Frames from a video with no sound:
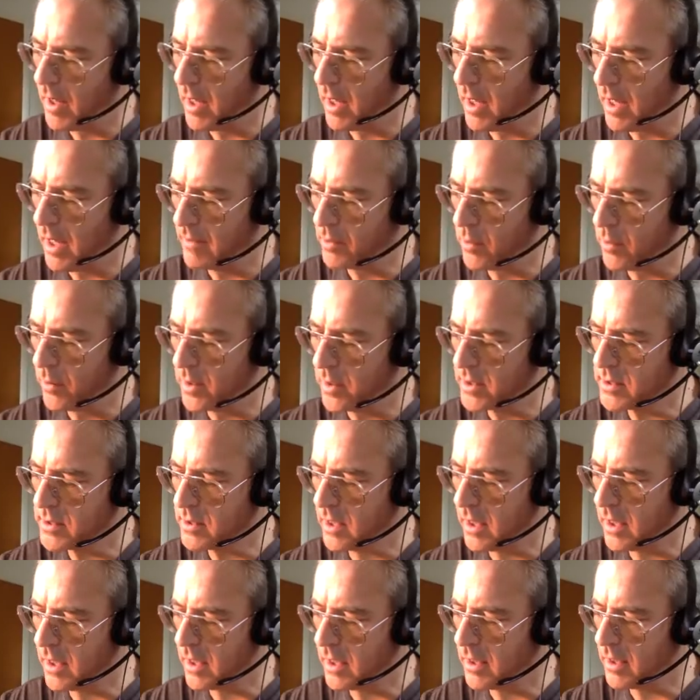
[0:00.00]
And of course,
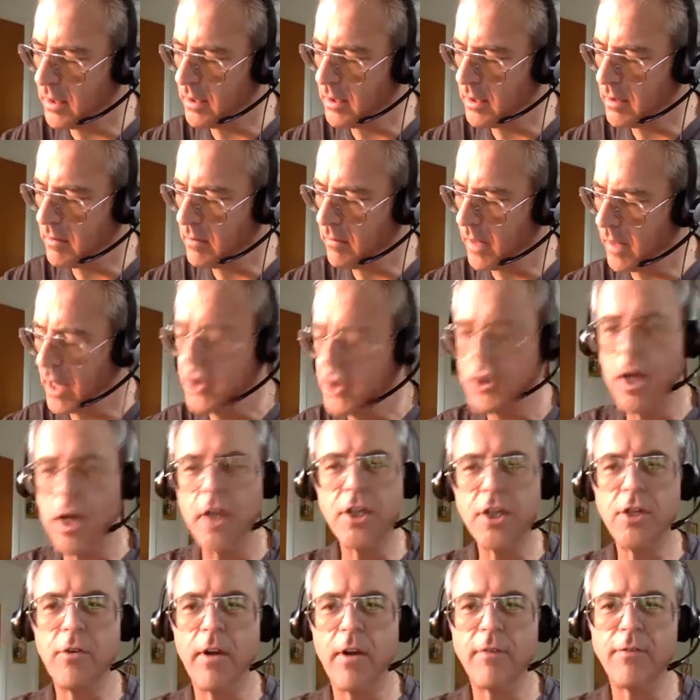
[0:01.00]
when I
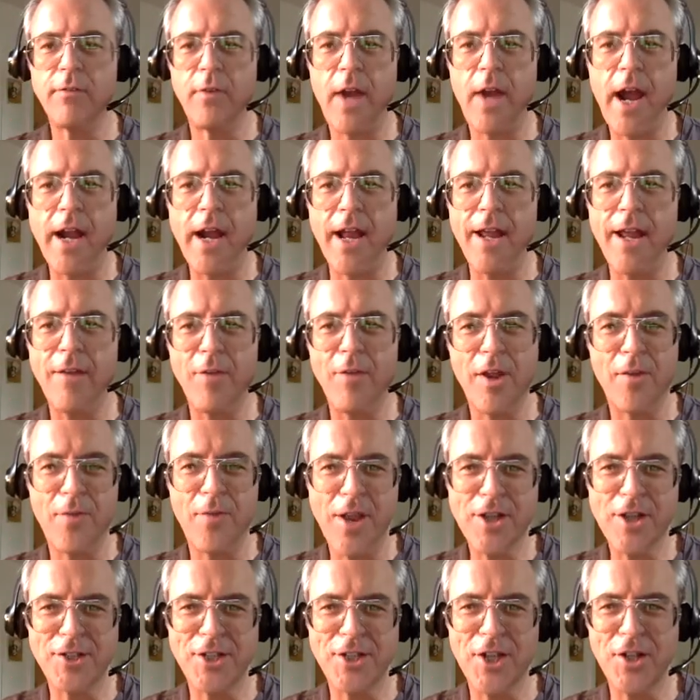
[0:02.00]
talked to you on Friday and we
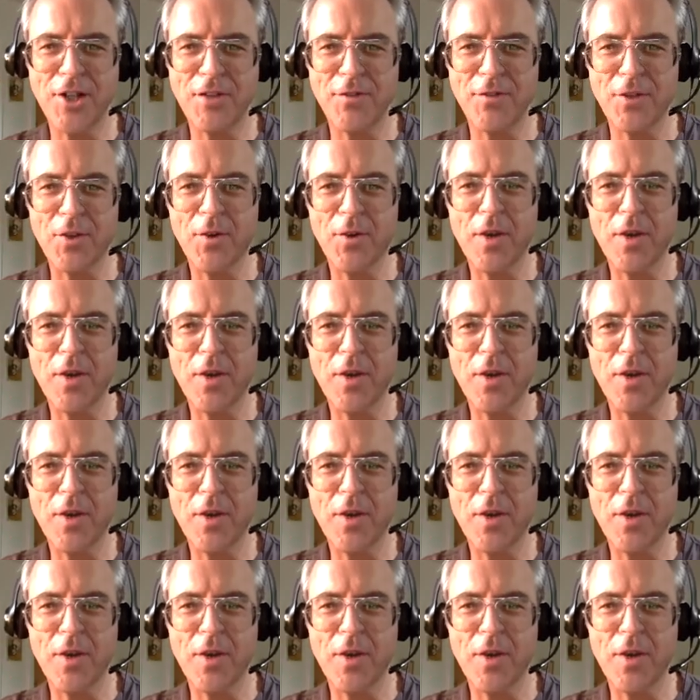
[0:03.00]
arranged the interview,